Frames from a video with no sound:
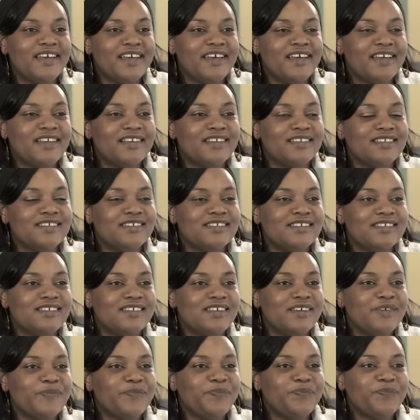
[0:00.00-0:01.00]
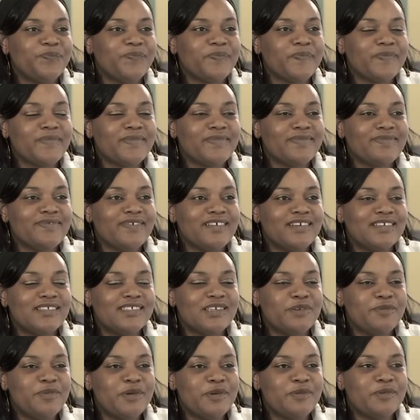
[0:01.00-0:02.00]
And
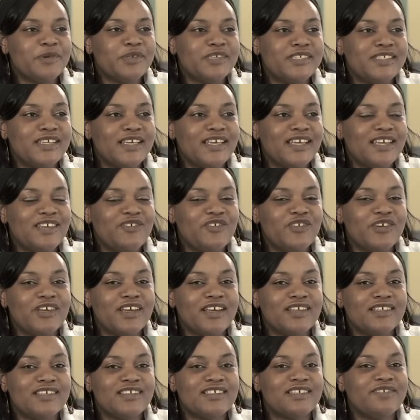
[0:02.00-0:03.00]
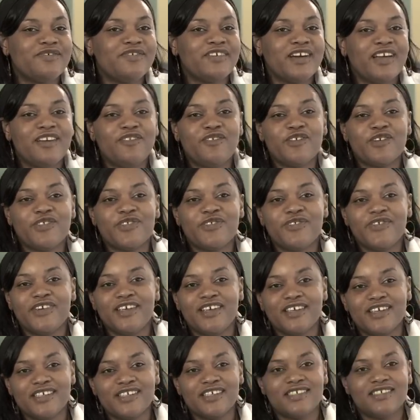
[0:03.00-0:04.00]
some people say if you can survive your 3
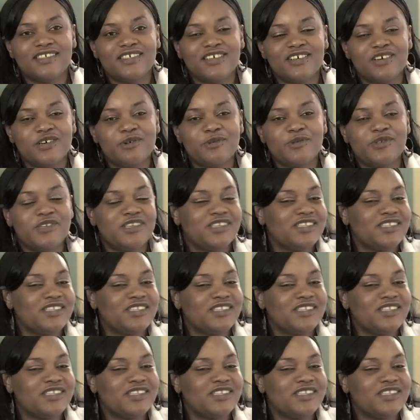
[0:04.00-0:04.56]
years at Jacosb,